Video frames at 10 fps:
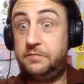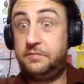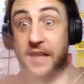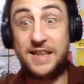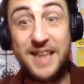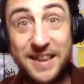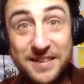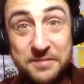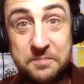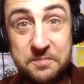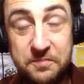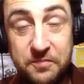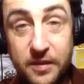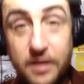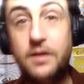That's it.
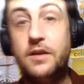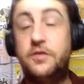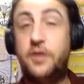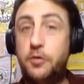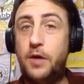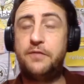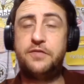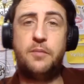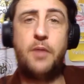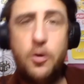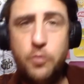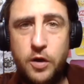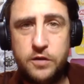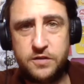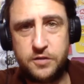So you have some
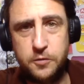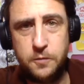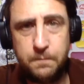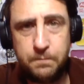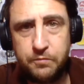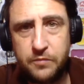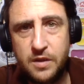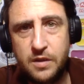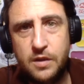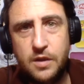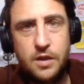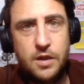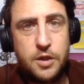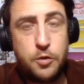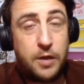homework to do.
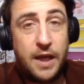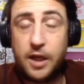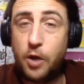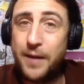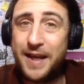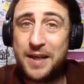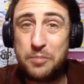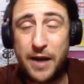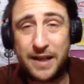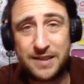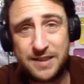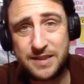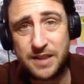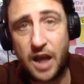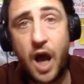You can go back and
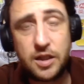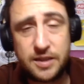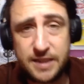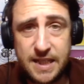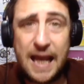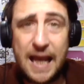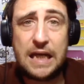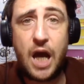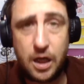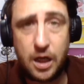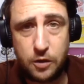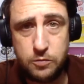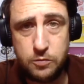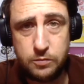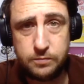practice auntie and uncle.
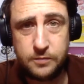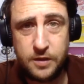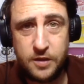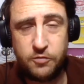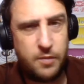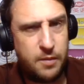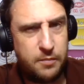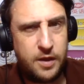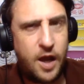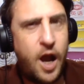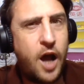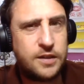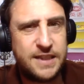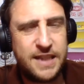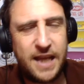Remember,
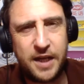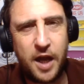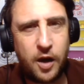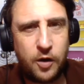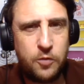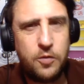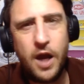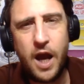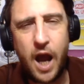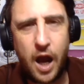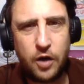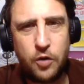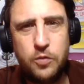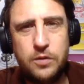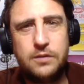auntie and uncle.
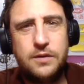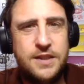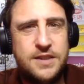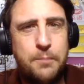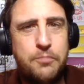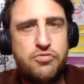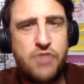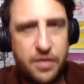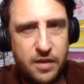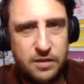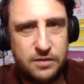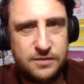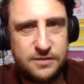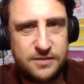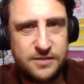Uncle is the brother
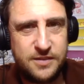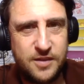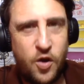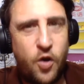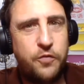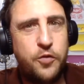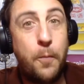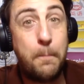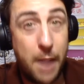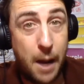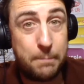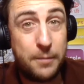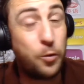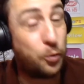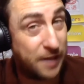of your mum
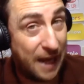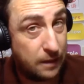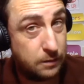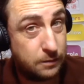or dad.